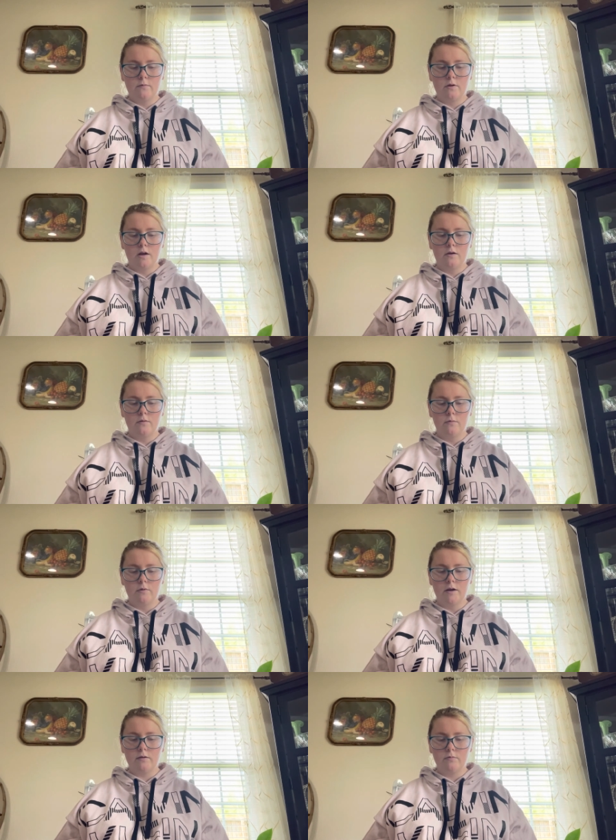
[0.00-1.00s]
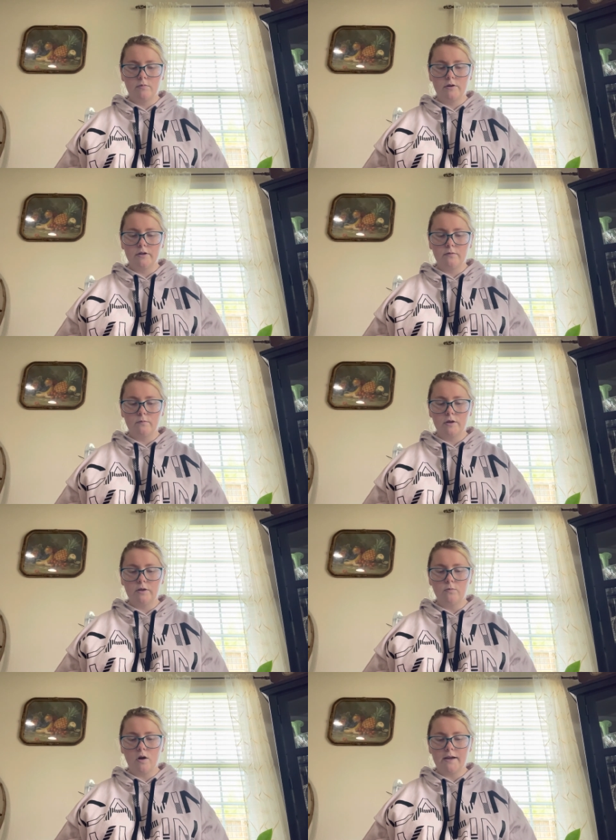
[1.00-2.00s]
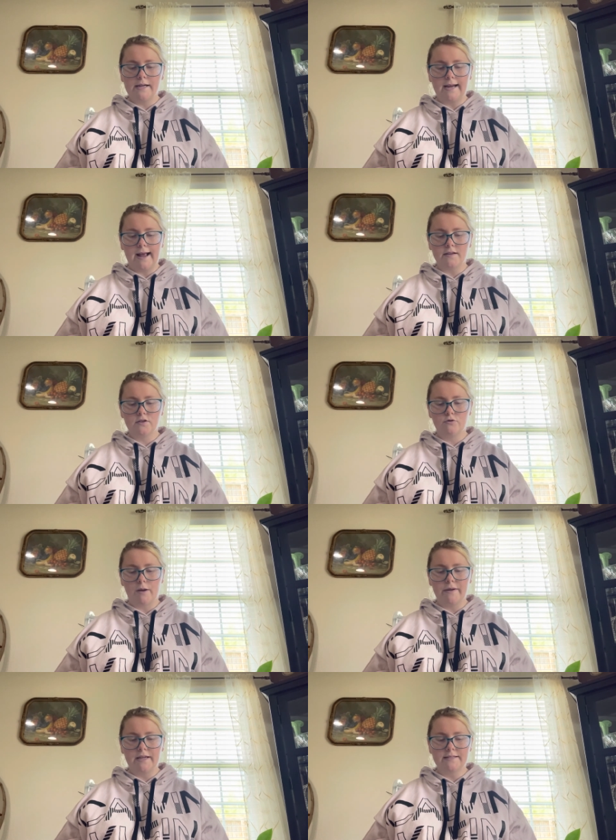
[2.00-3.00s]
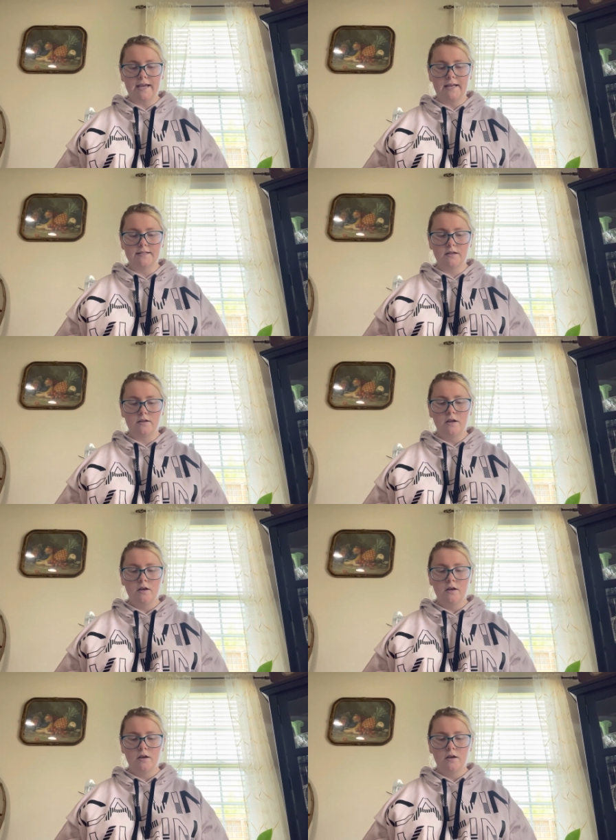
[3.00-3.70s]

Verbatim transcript: Uh, what what do, you, what do you want? he asked, dropping his gaze to,